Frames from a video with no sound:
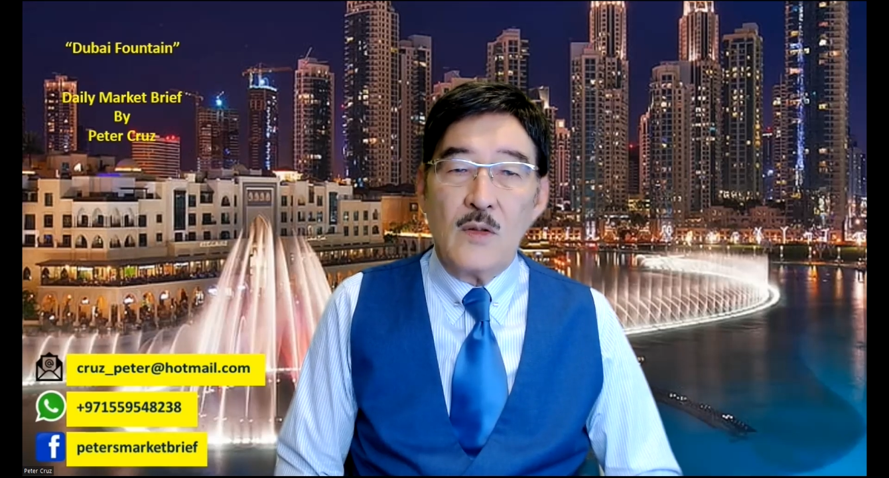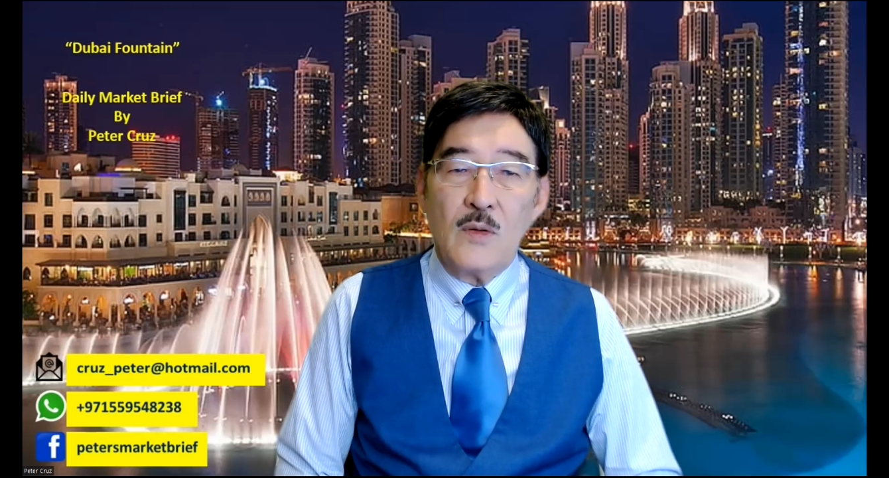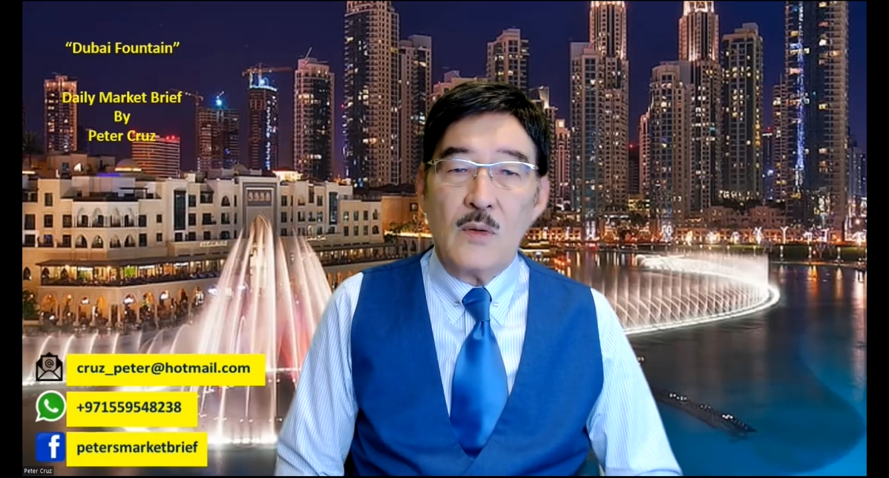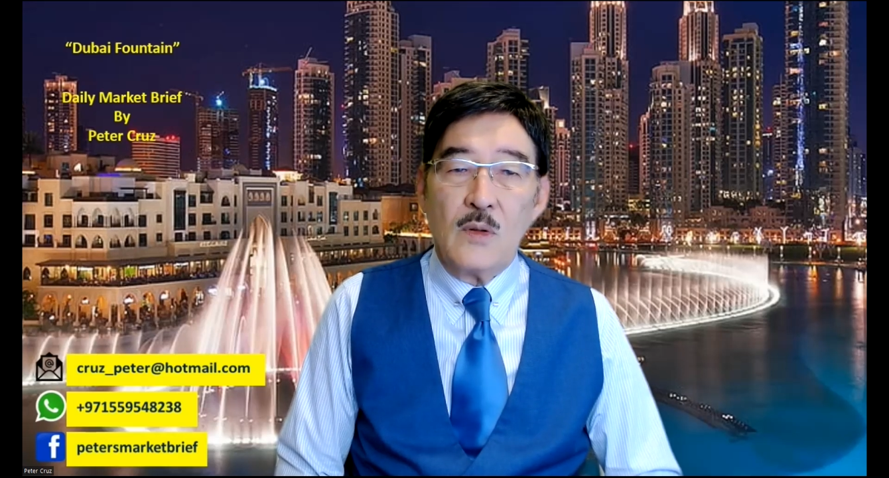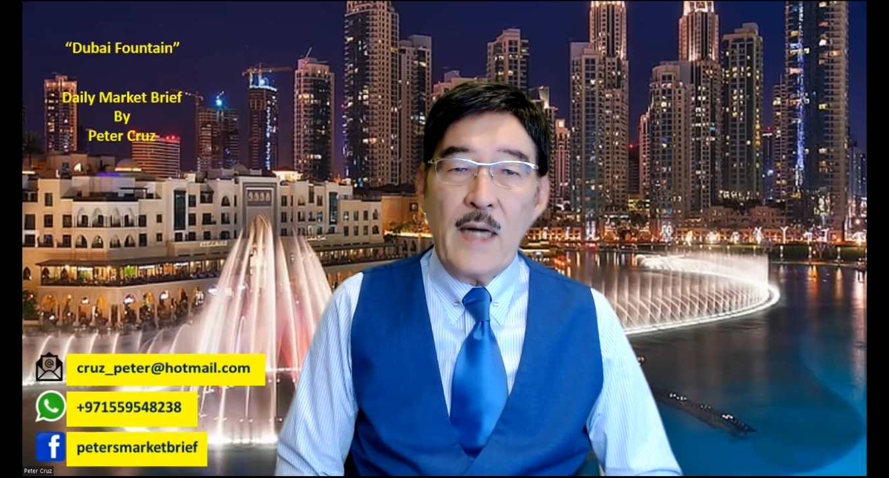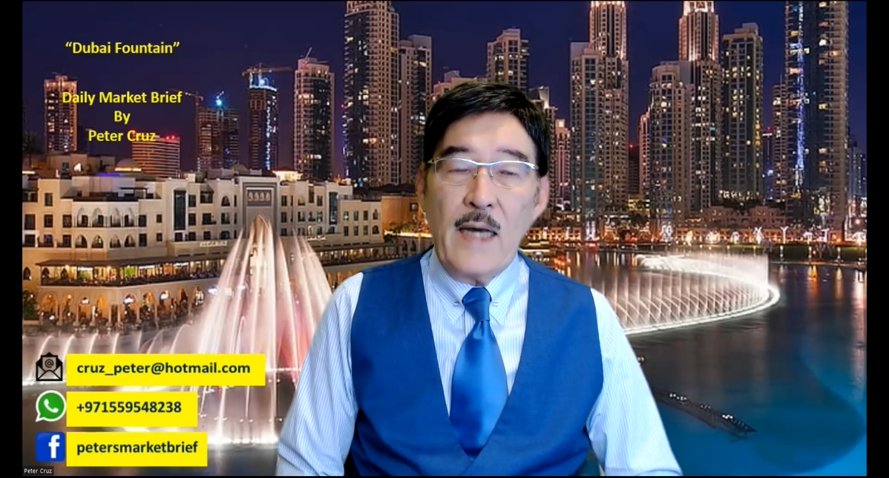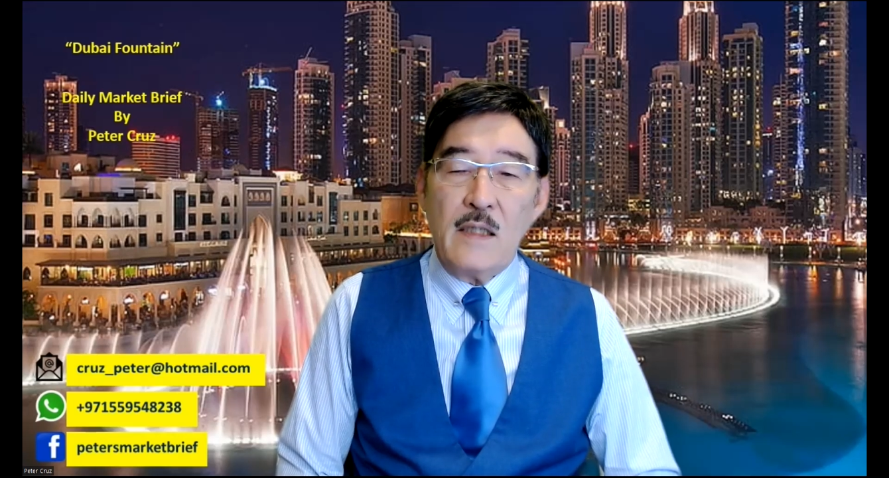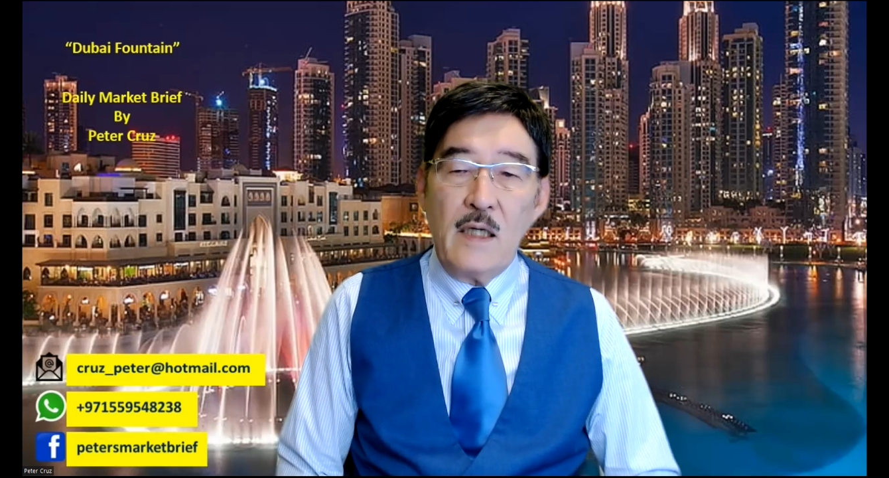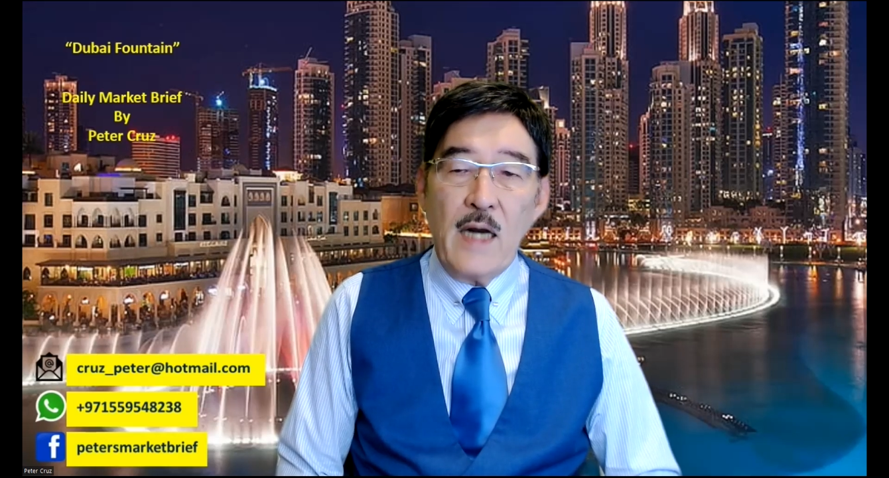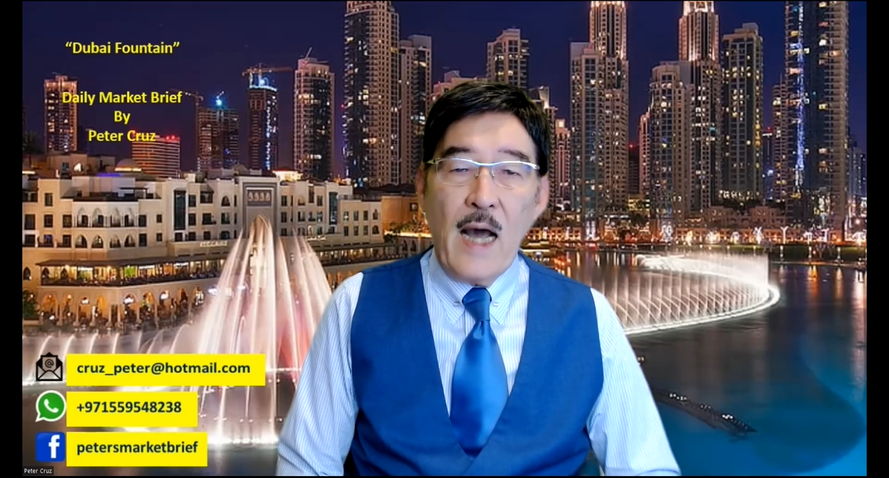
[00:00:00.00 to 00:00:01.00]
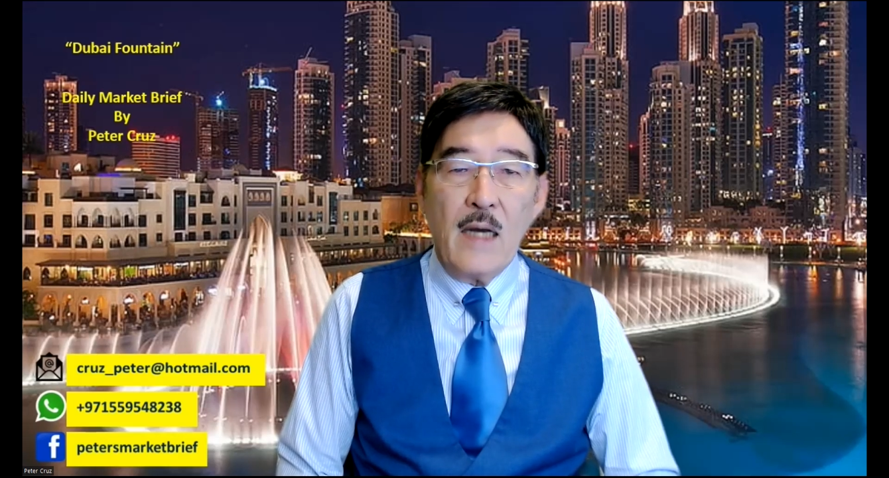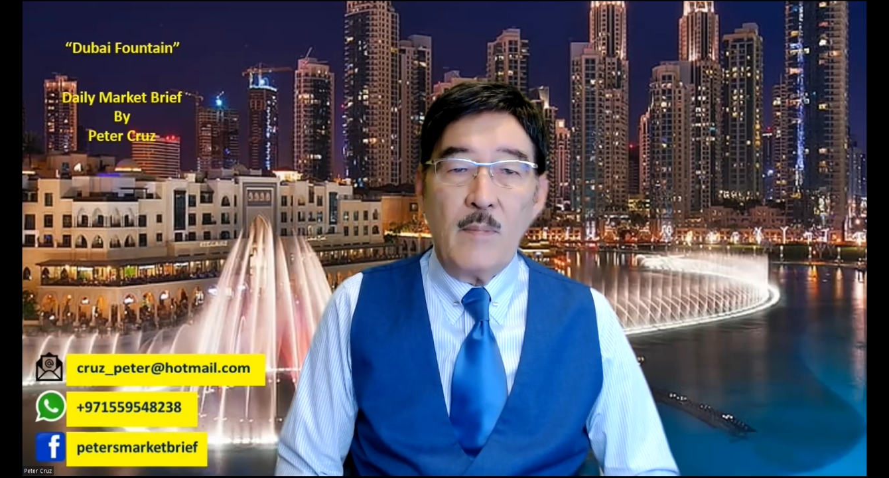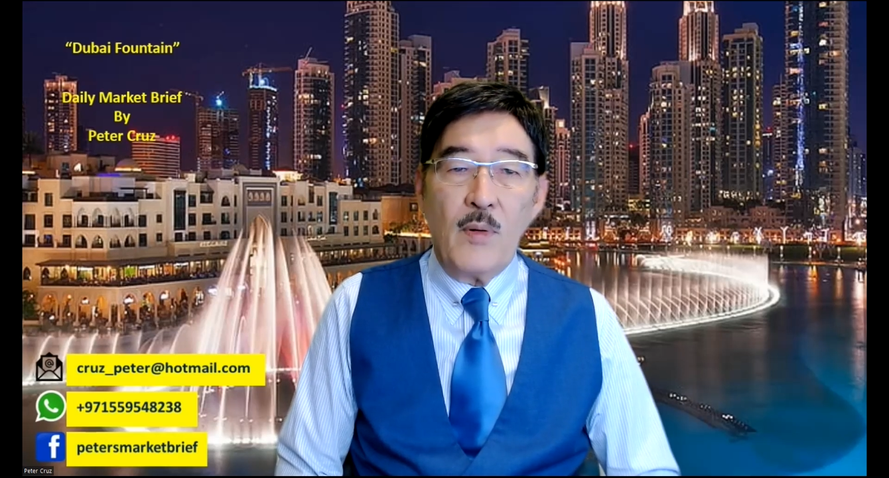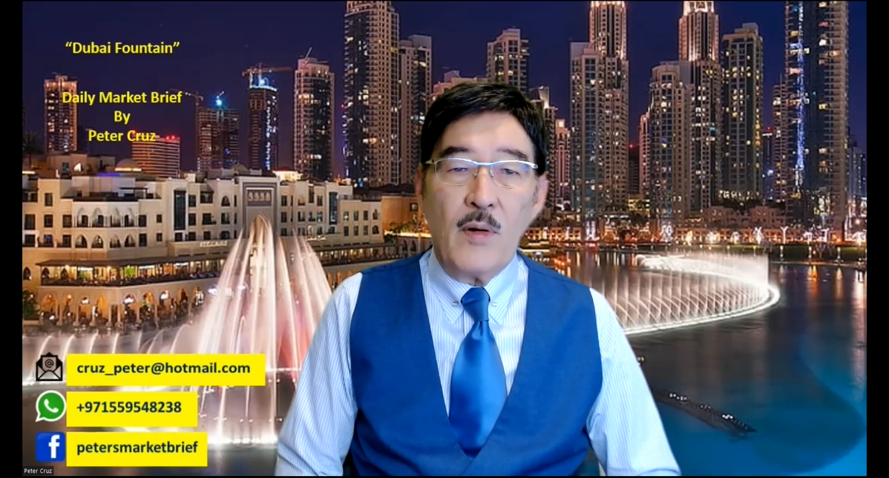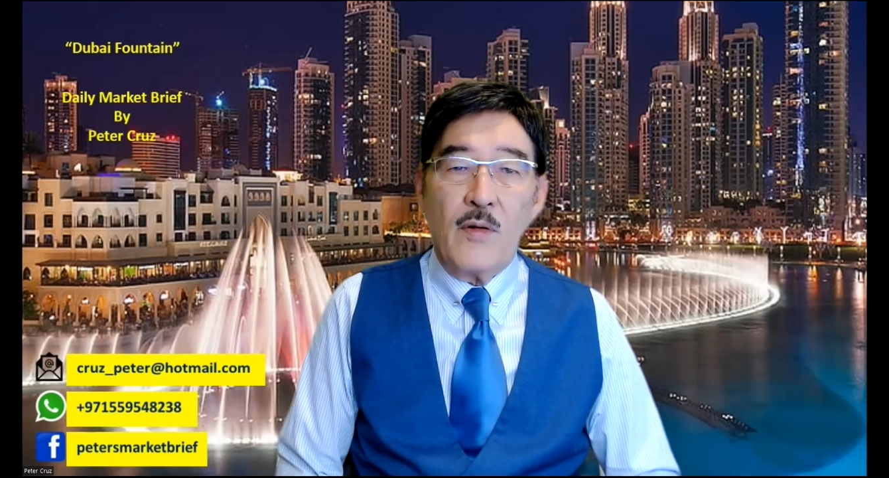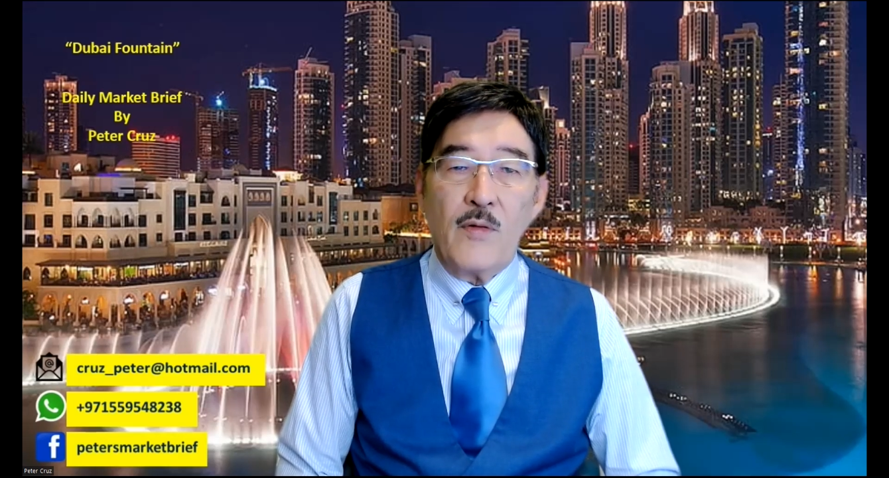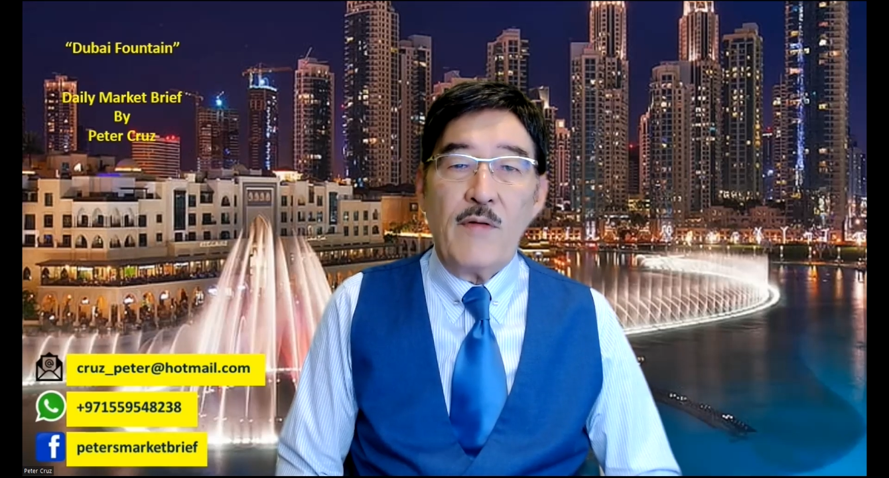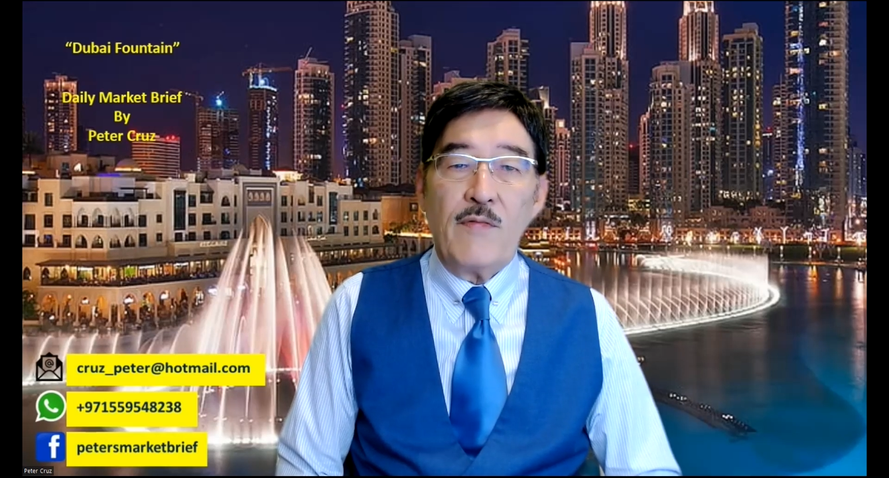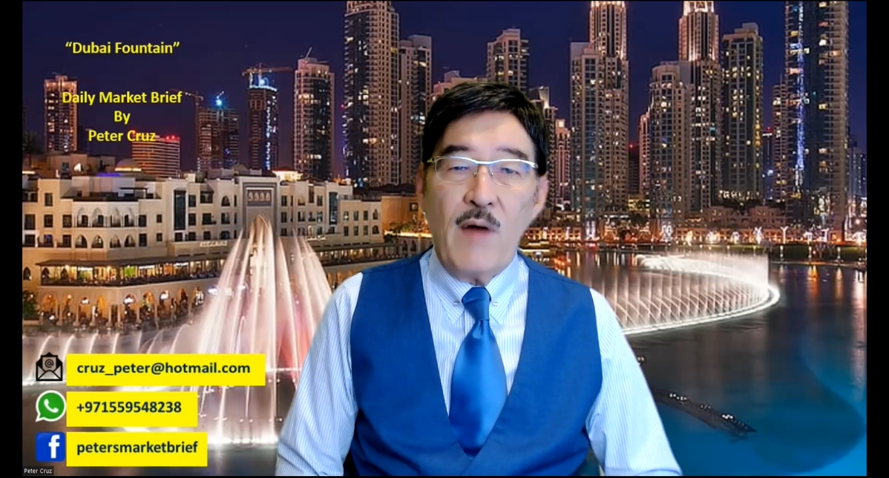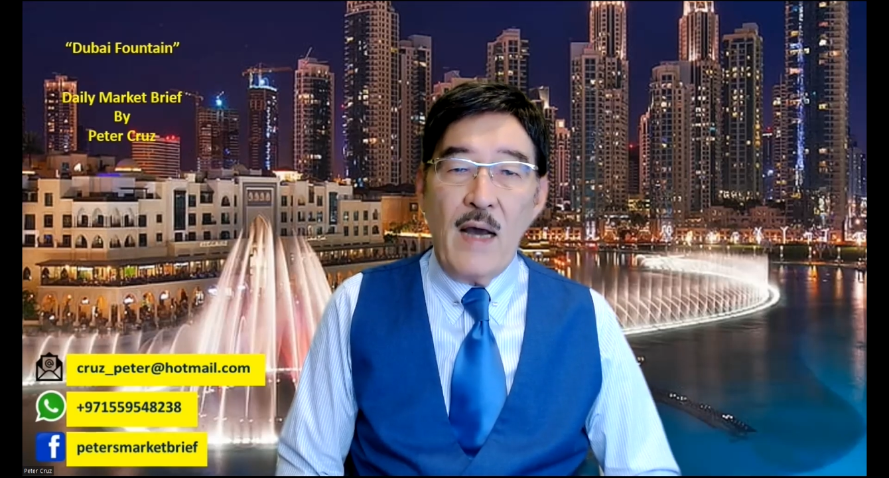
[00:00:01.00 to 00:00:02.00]
to
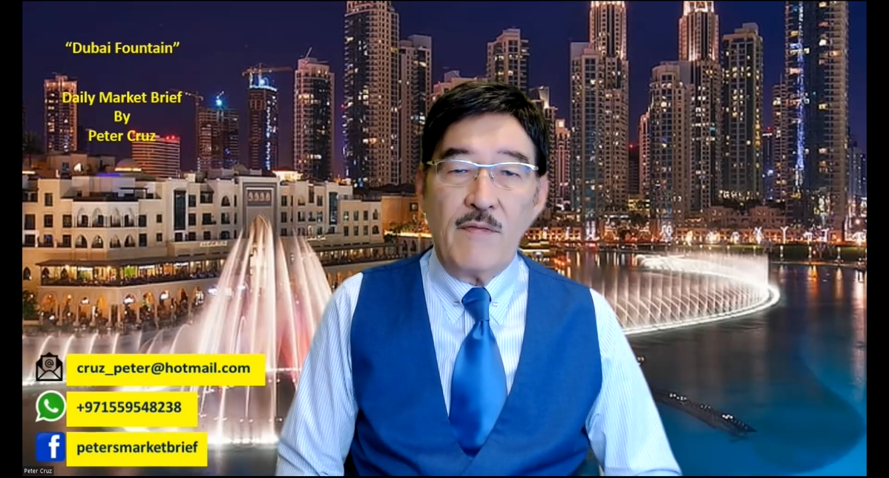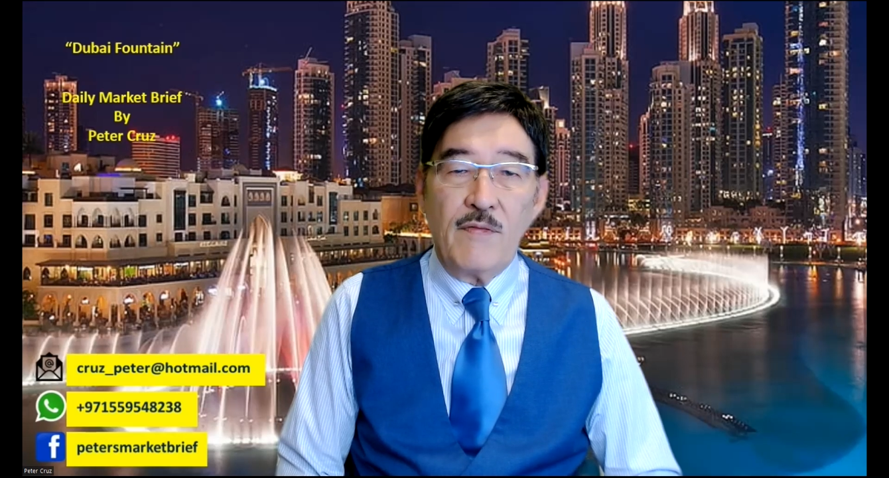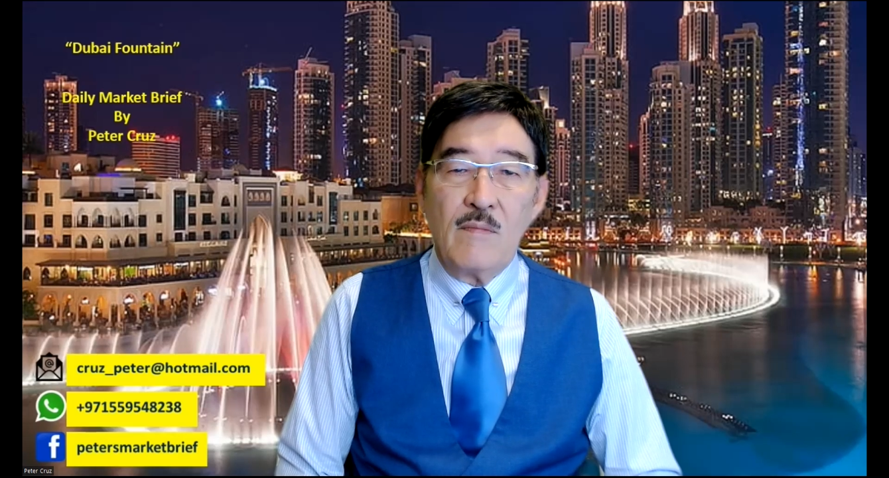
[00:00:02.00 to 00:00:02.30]
99.35,